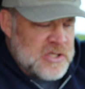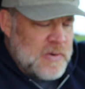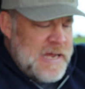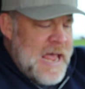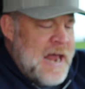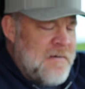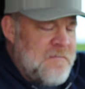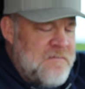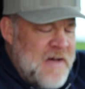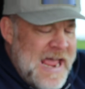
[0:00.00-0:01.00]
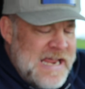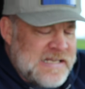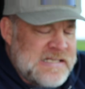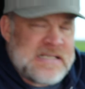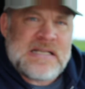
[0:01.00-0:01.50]
So he had a
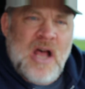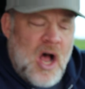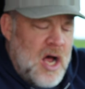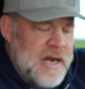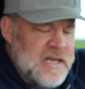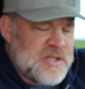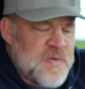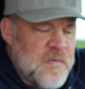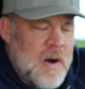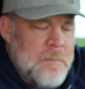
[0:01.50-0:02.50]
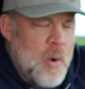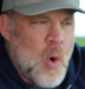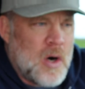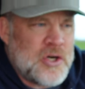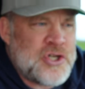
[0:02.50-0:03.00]
vase on his front
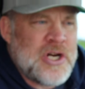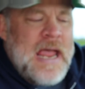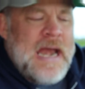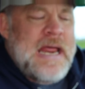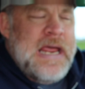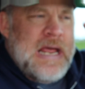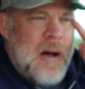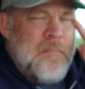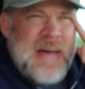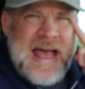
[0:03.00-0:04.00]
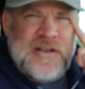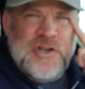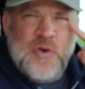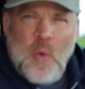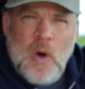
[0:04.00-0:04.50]
porch and he
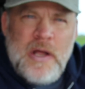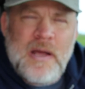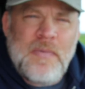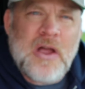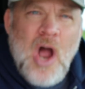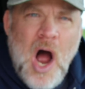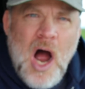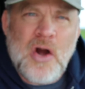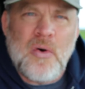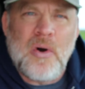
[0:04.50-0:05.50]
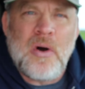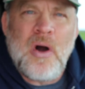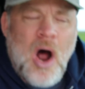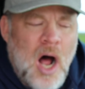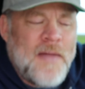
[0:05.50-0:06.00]
imagined William the Conqueror
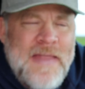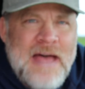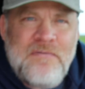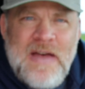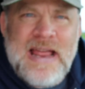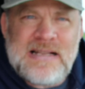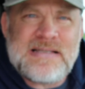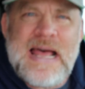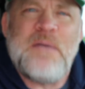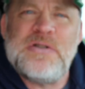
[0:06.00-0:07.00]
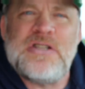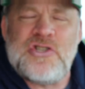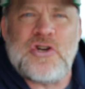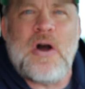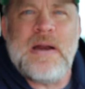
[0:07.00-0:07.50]
on that vase. That was the
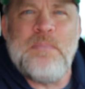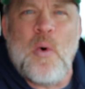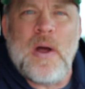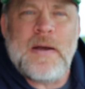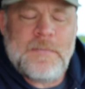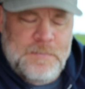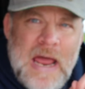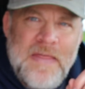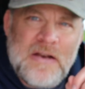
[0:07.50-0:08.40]
starting point. And